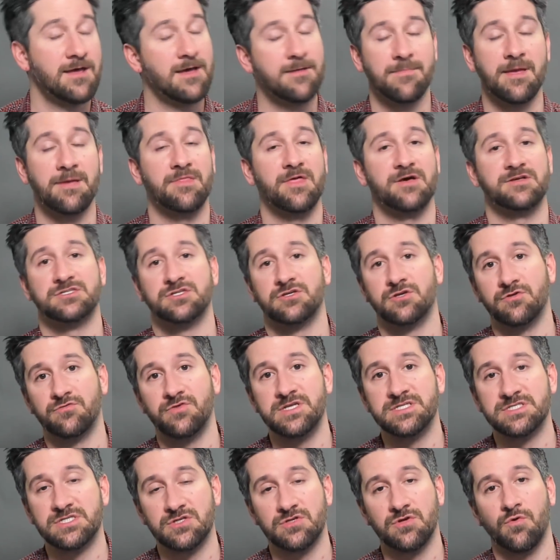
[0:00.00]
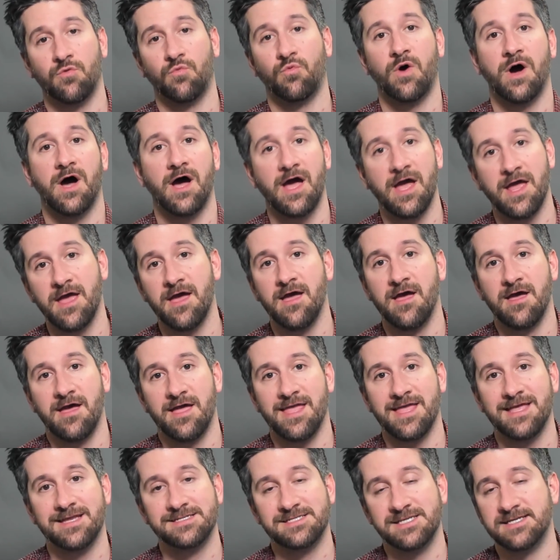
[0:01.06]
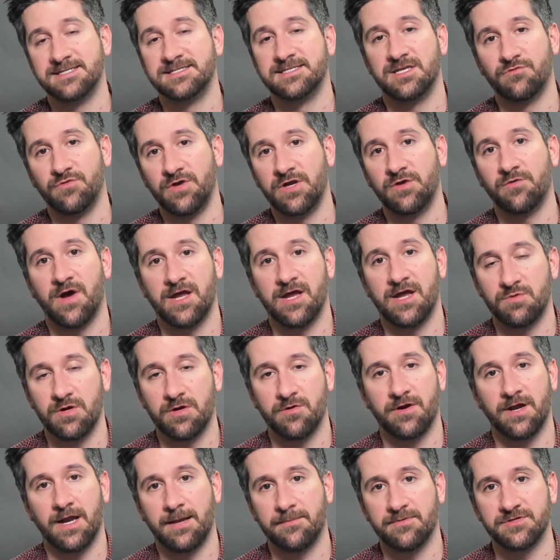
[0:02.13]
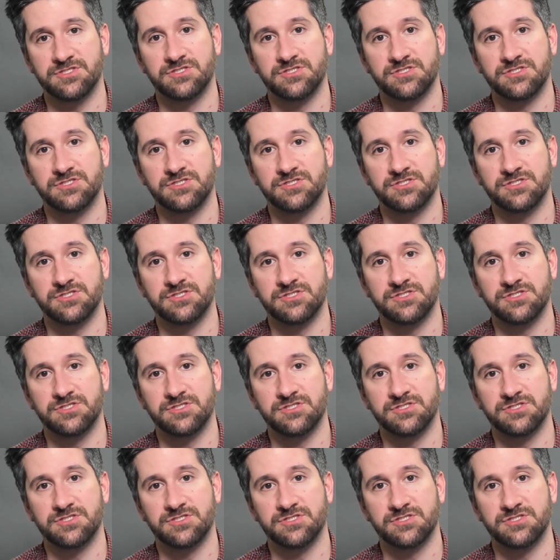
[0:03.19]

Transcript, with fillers: Maybe that was a good reason why in D&D Rewind we were able